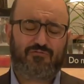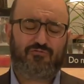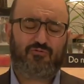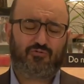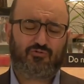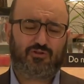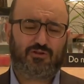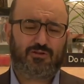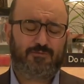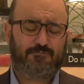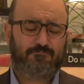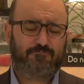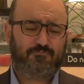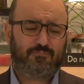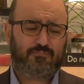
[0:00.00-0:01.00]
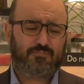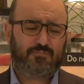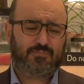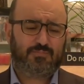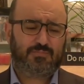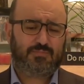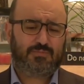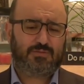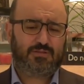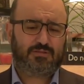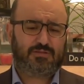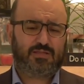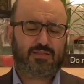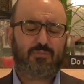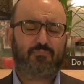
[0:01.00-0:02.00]
unfortunately,
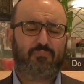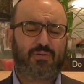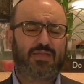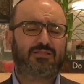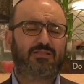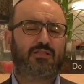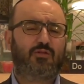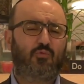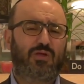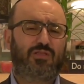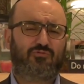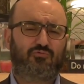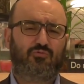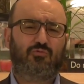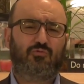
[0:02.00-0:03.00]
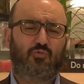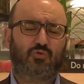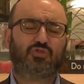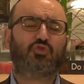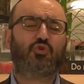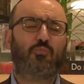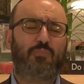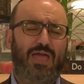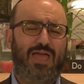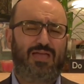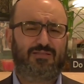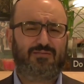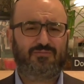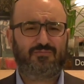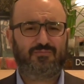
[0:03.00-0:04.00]
that the pain that they went through was so bad